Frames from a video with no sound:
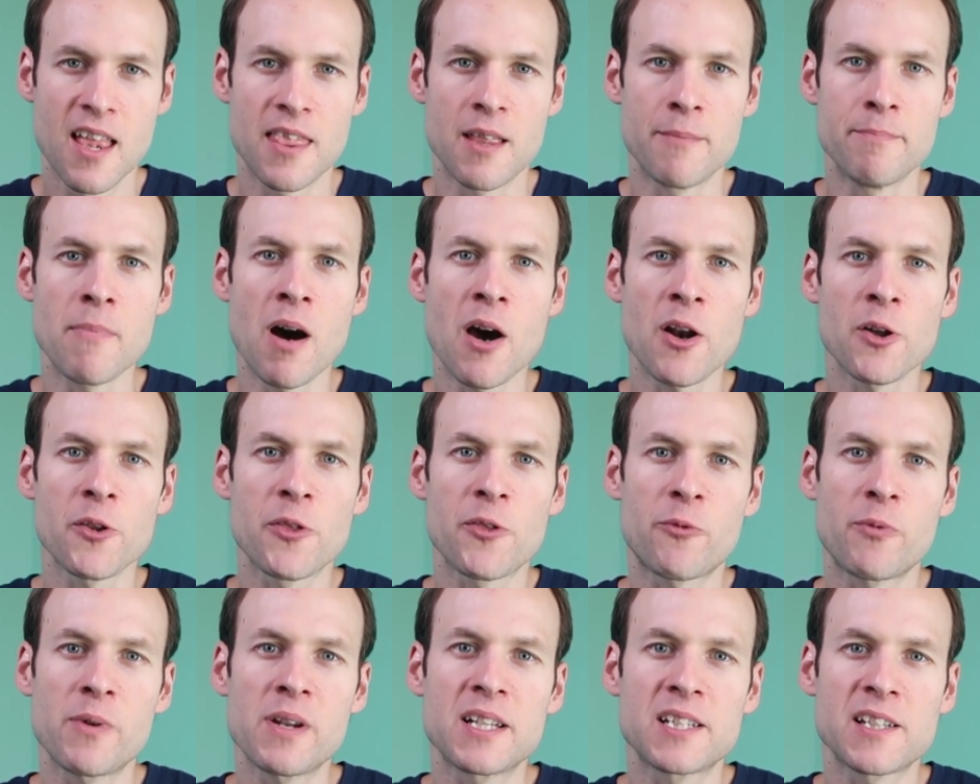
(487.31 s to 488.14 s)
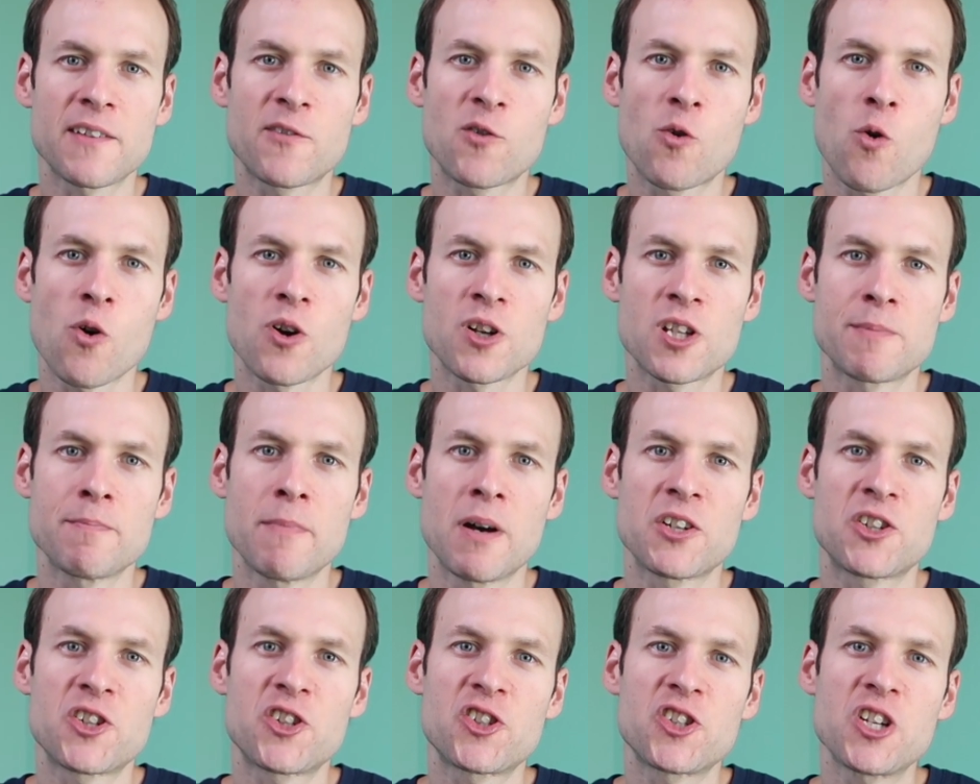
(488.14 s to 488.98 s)
The Model three is, of course,
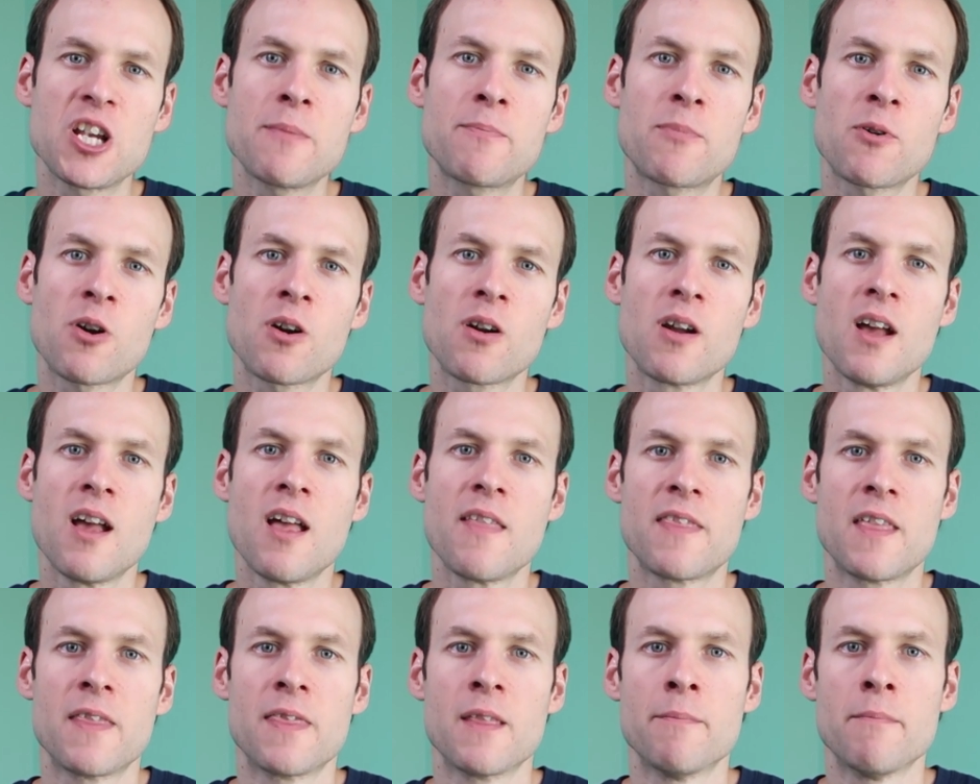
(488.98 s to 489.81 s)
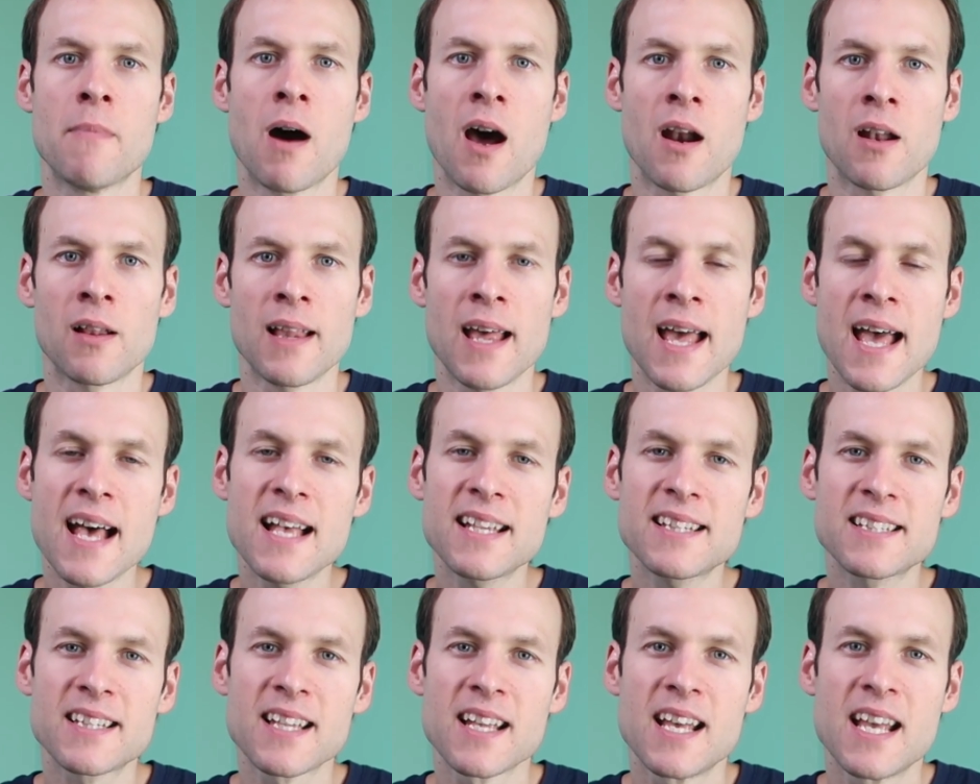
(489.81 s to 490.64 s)
much cheaper than the Model
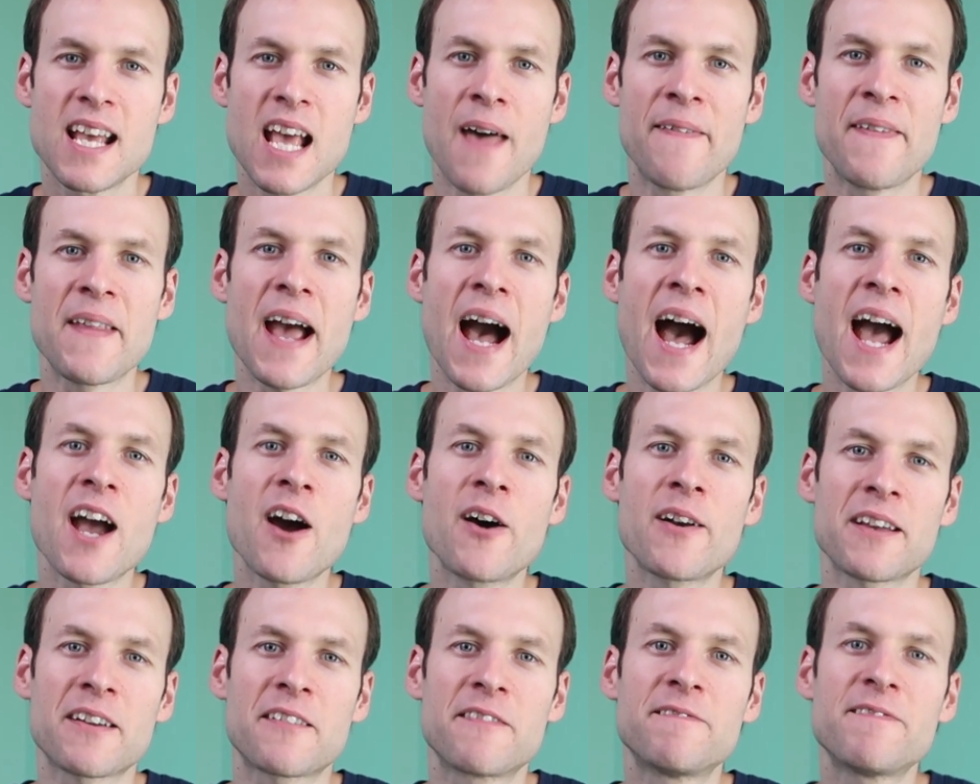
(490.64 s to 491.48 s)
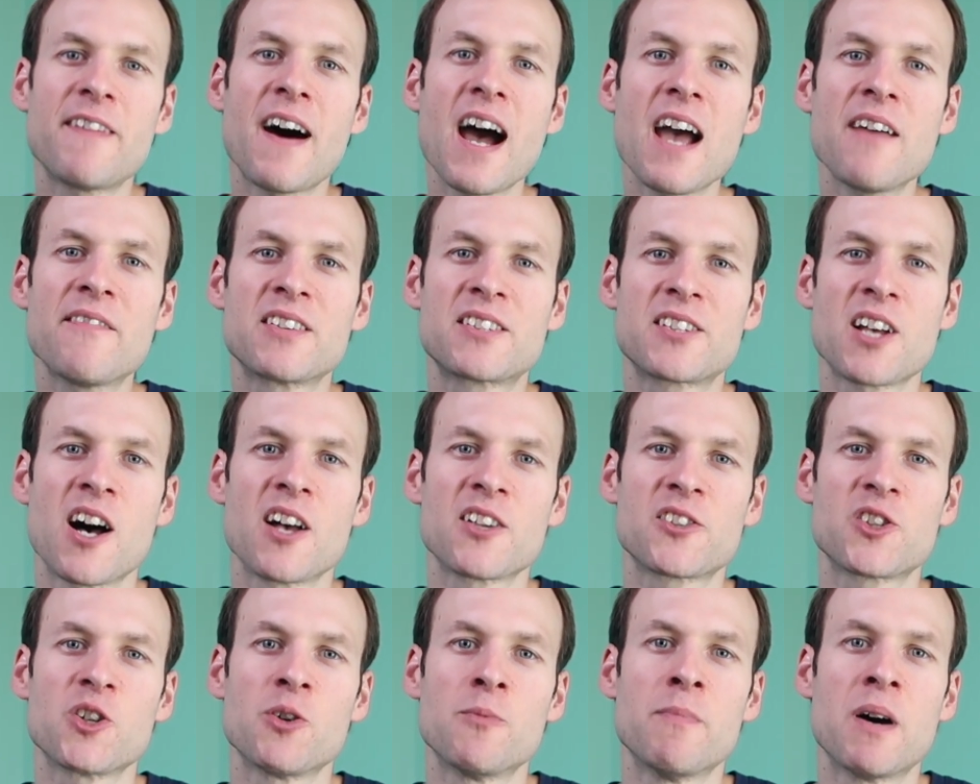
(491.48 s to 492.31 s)
S, and the Ioniq five is
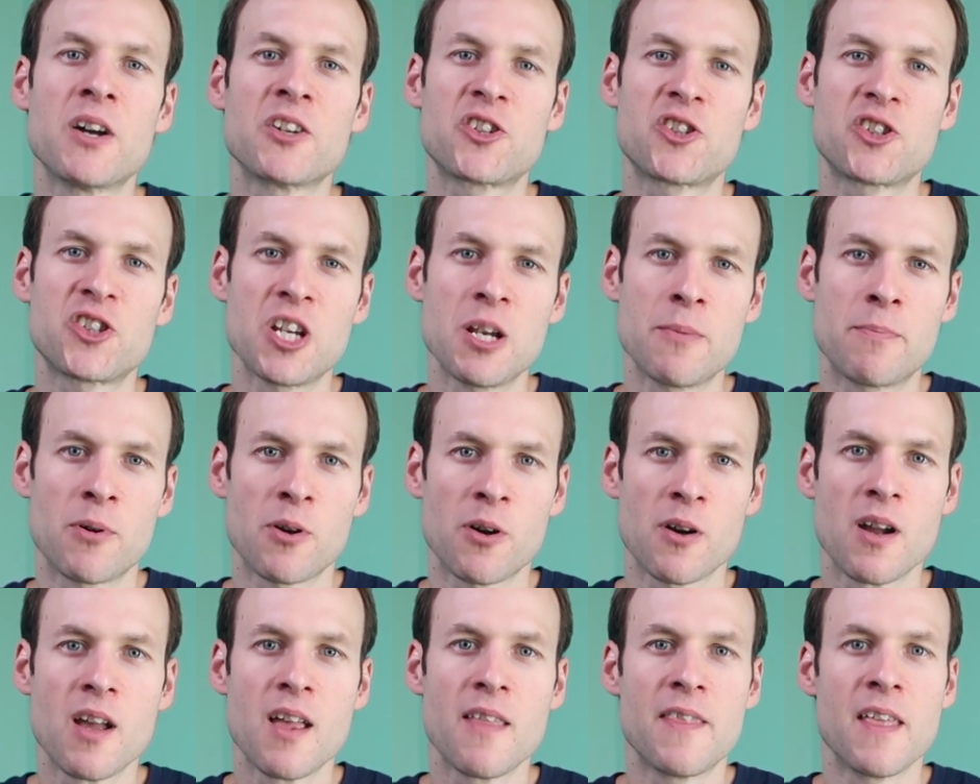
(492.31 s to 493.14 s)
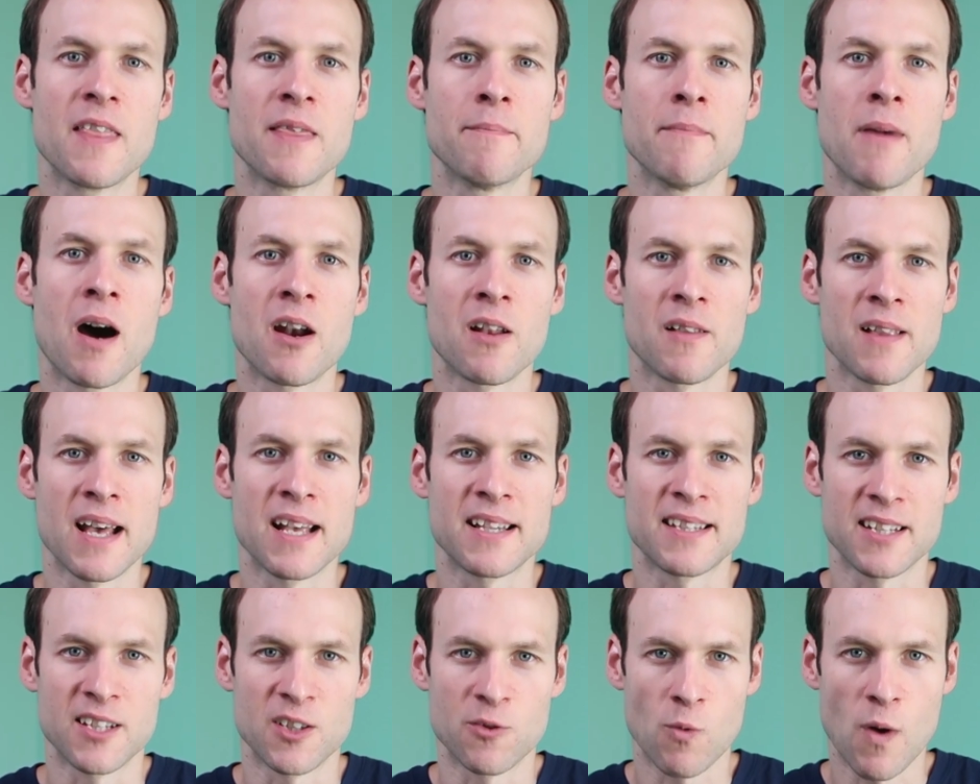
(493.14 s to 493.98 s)
also much cheaper than the Model
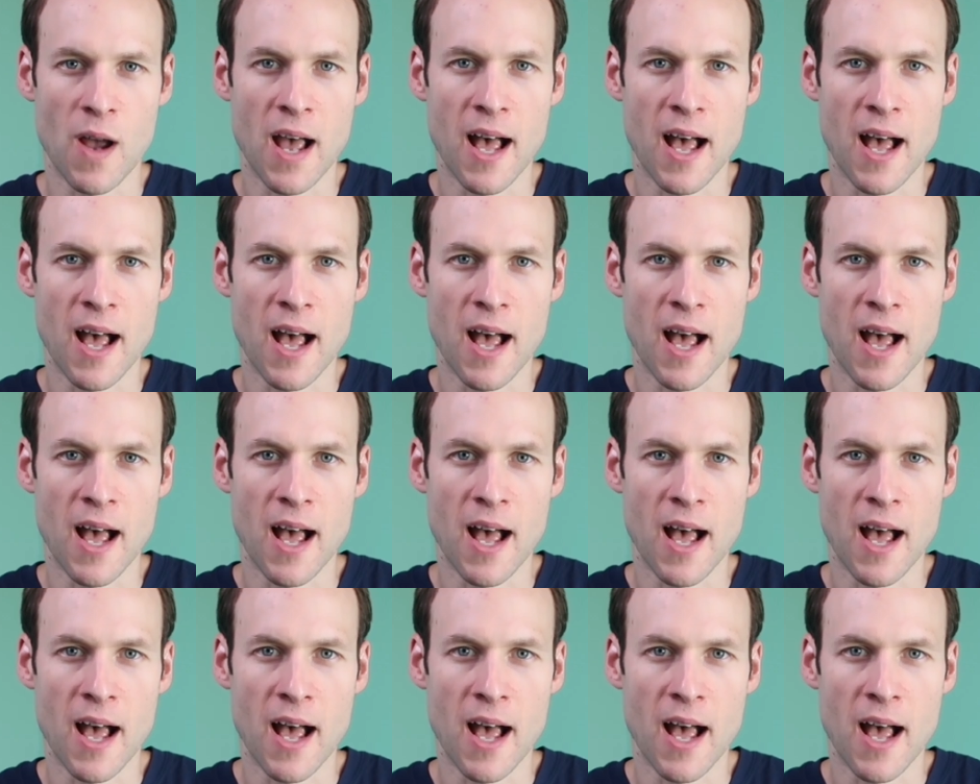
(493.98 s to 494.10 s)
S as